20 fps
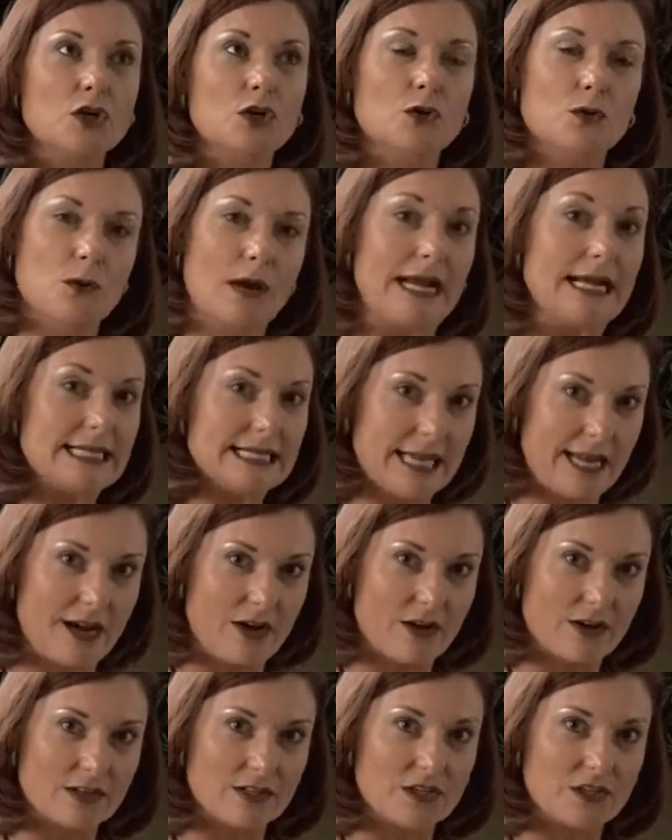great
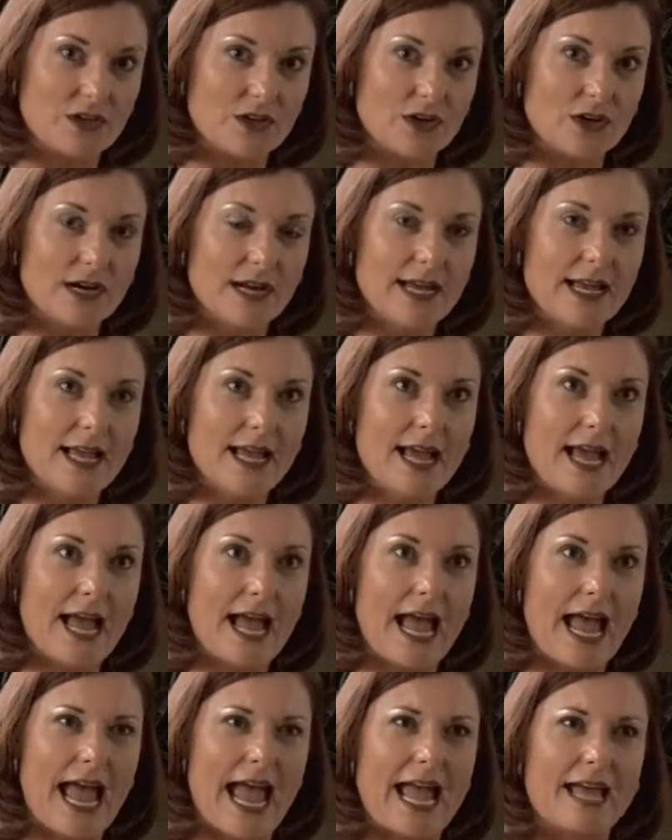character,
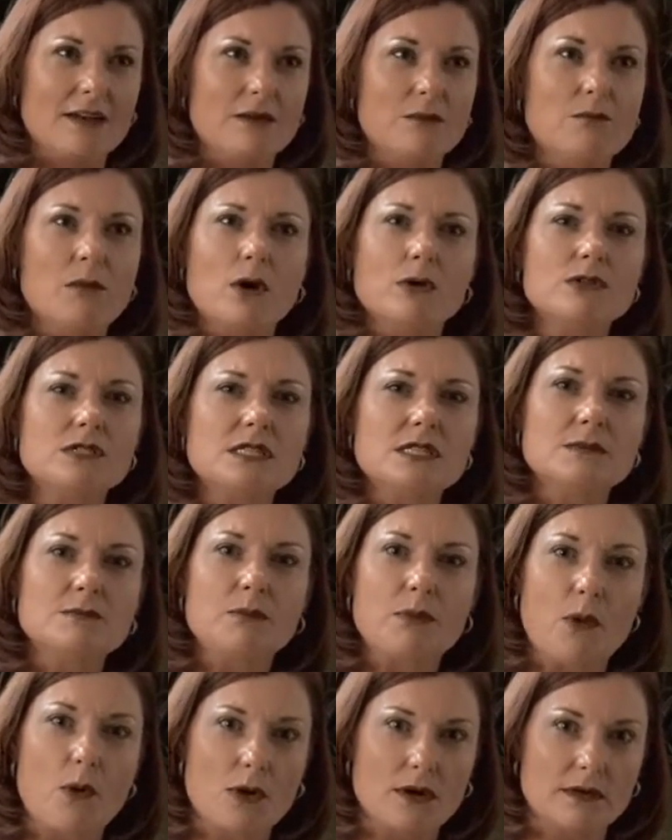and most
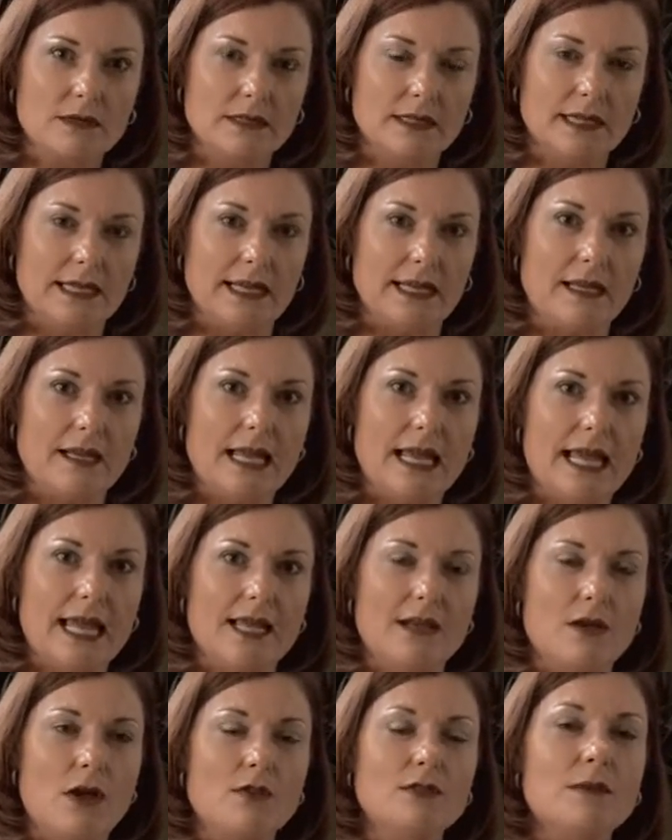importantly,
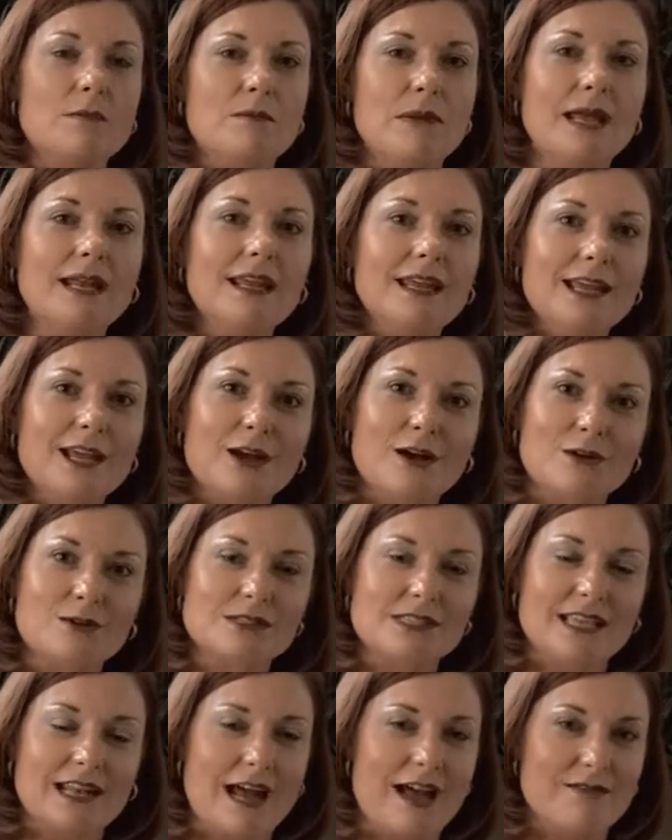in the many
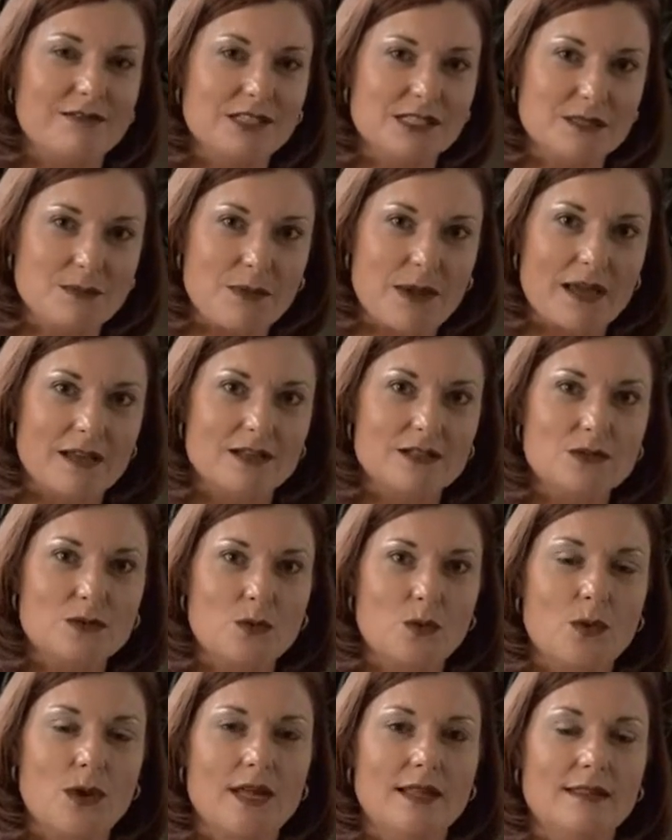years that I've spent
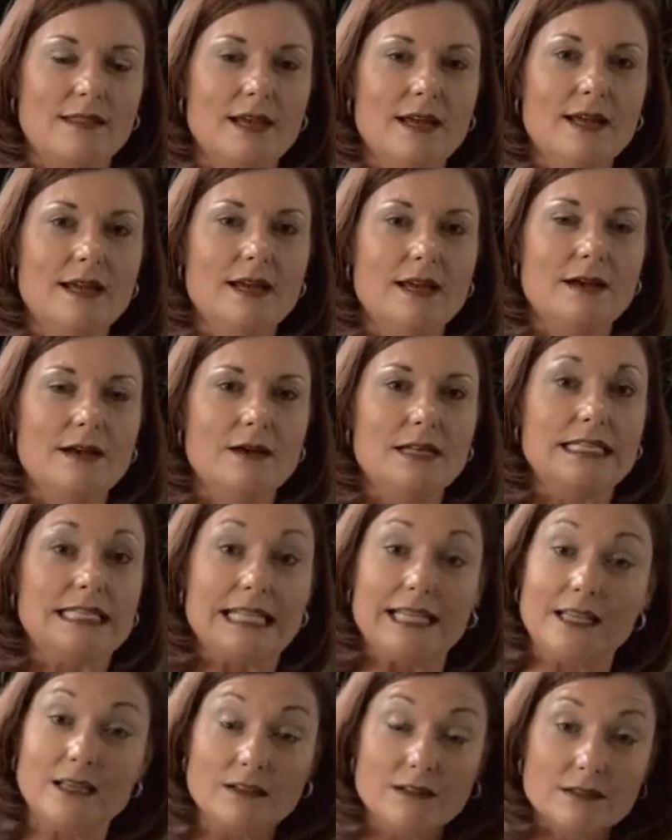with
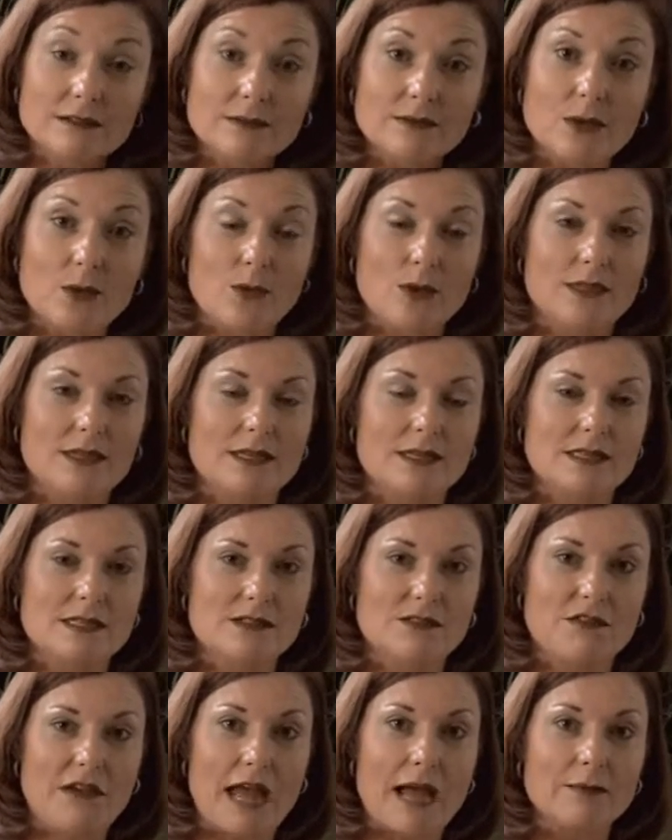Neil, with
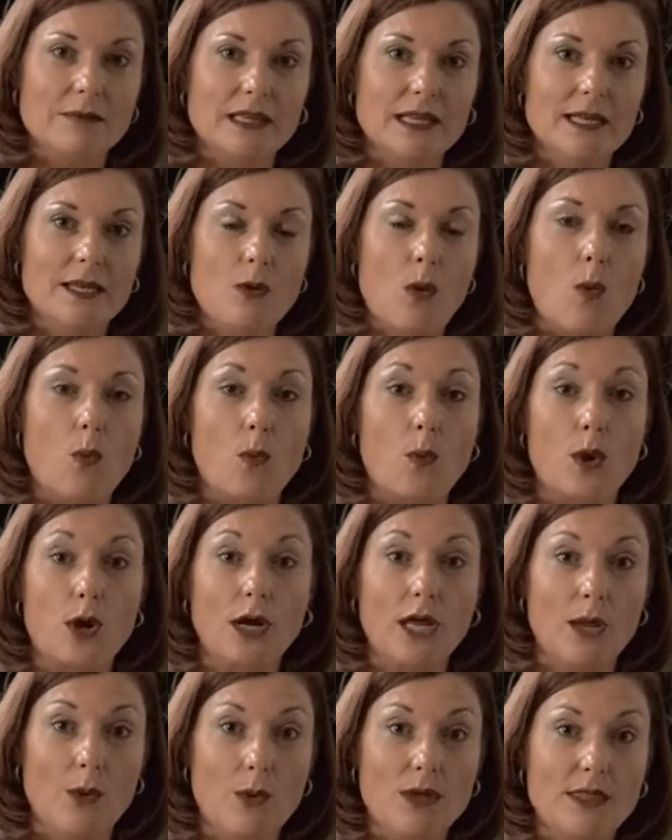his family,
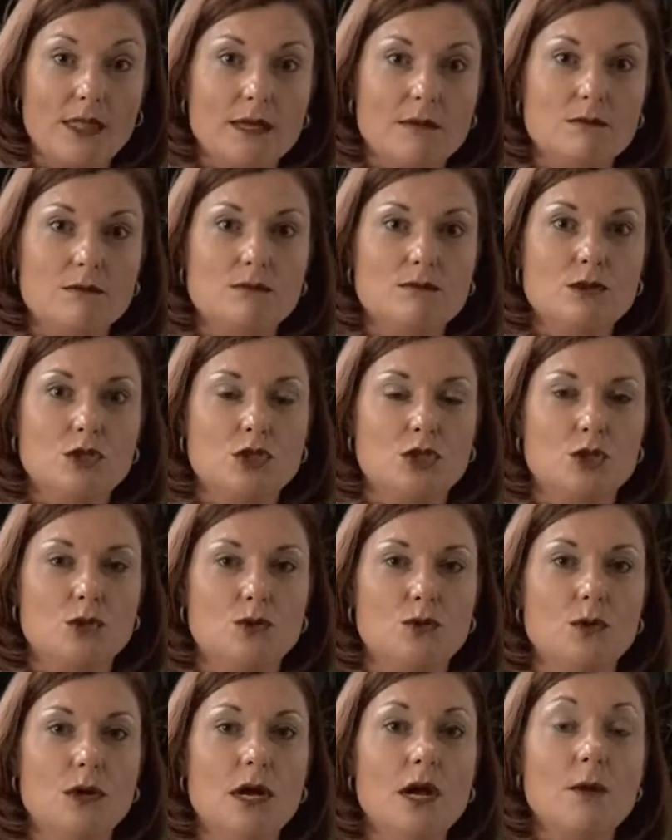working with him
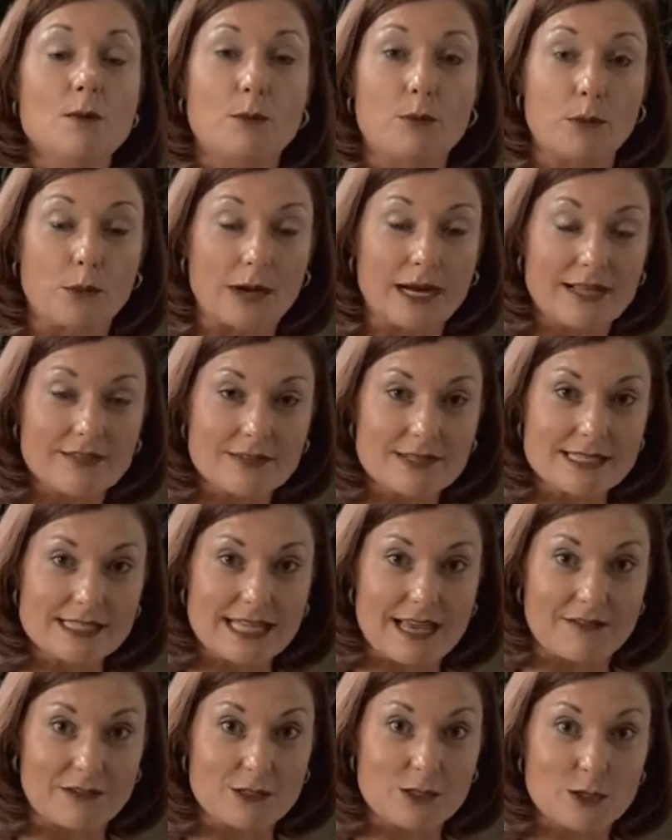to bring the
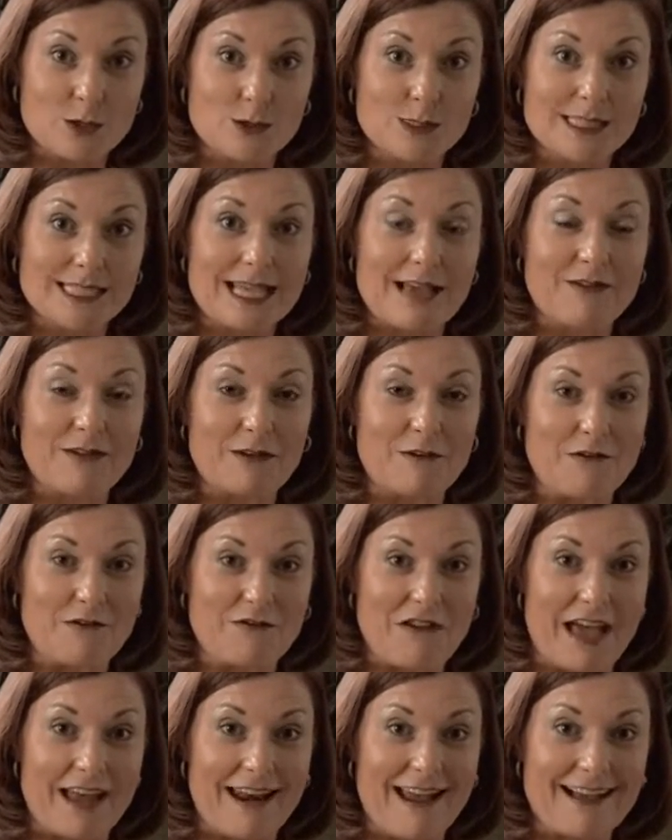727
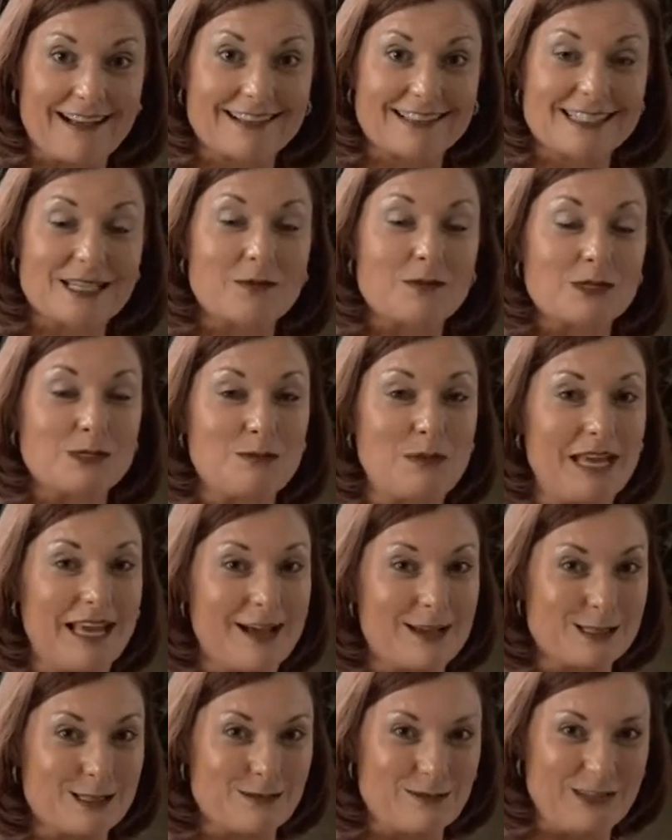FedEx, it was
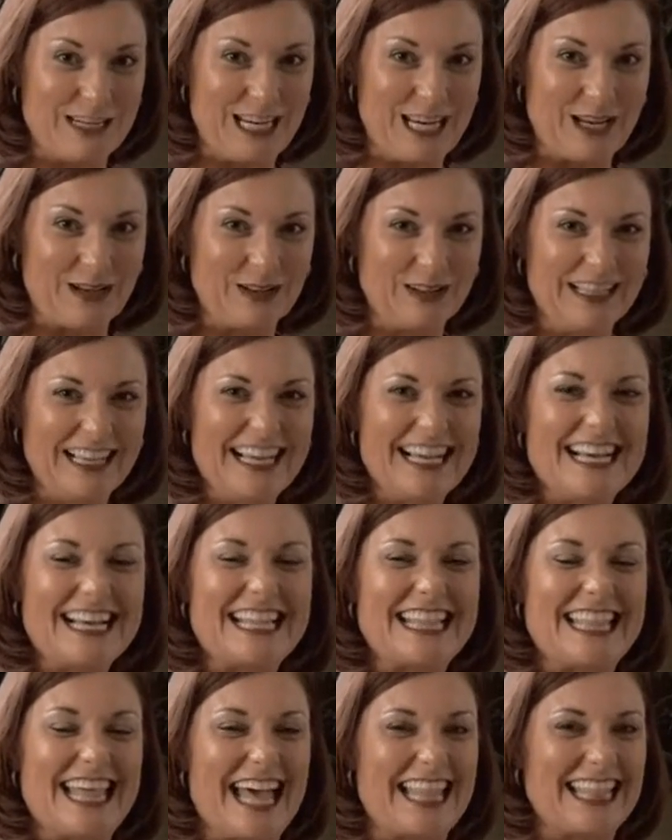because of Neil
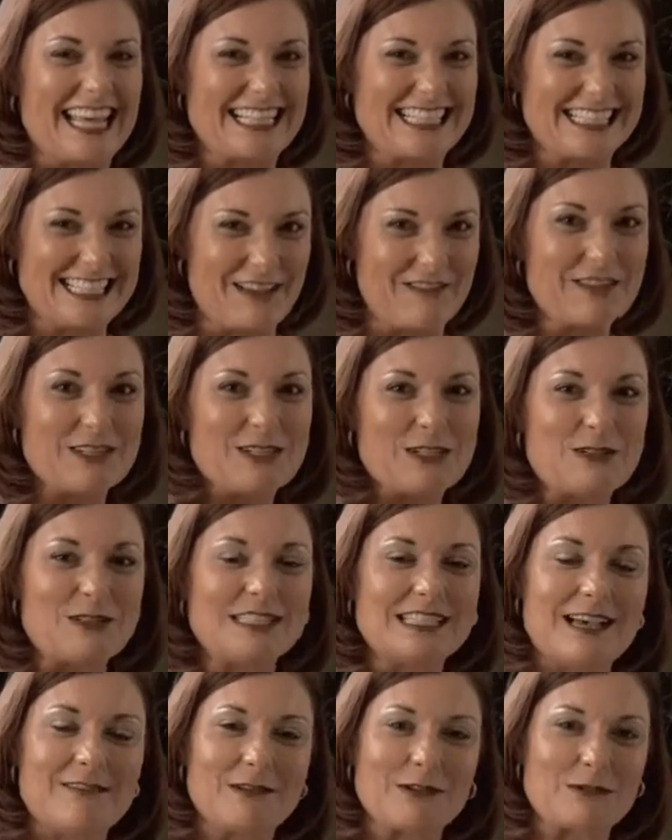that that
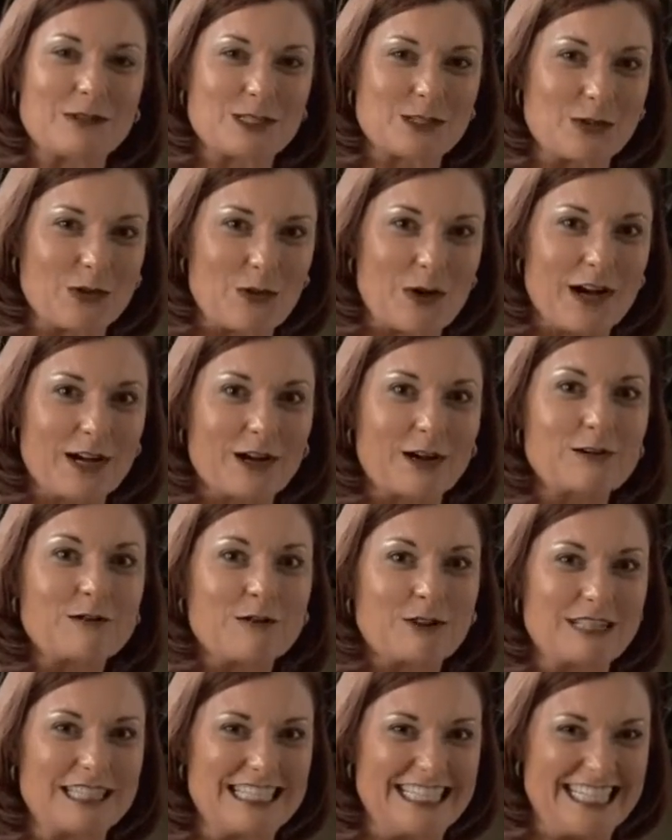727 was acquired
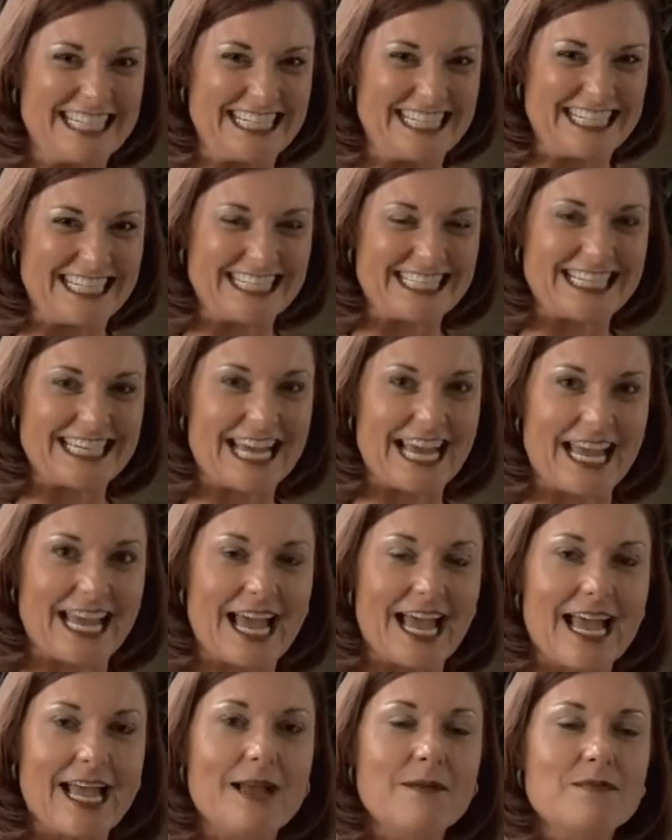for the
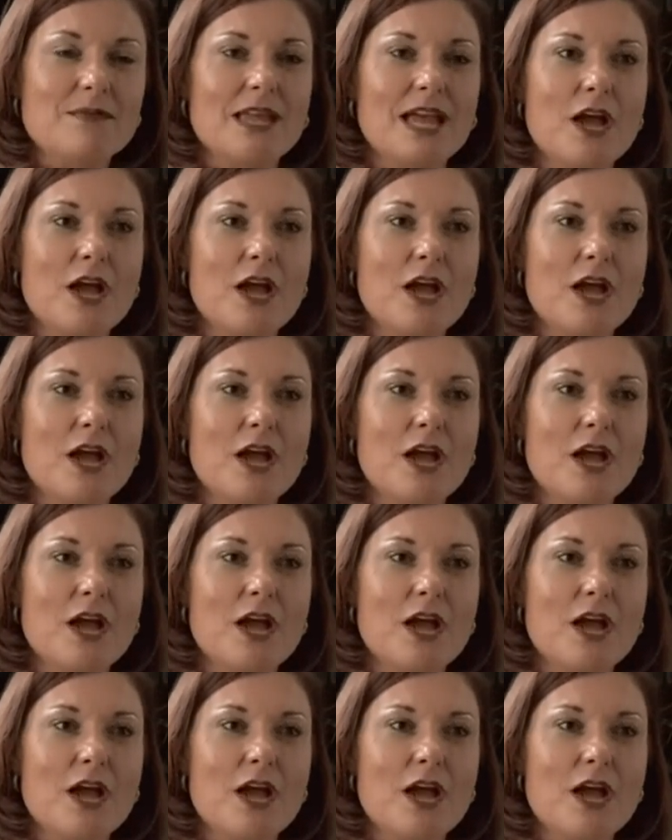TTCAA.